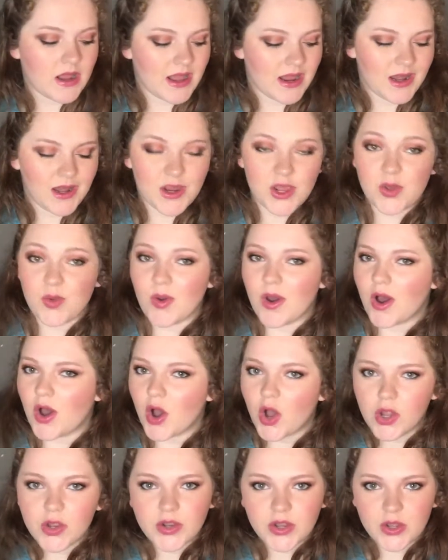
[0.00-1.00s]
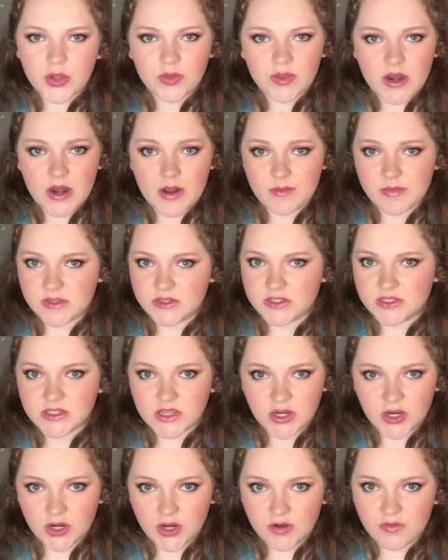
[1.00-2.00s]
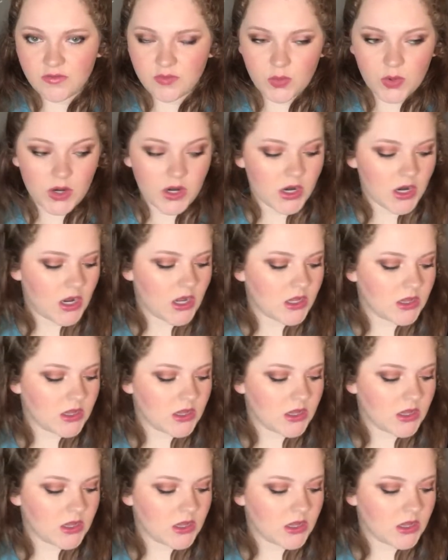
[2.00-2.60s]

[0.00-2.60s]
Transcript: And you all know that I'm a sucker for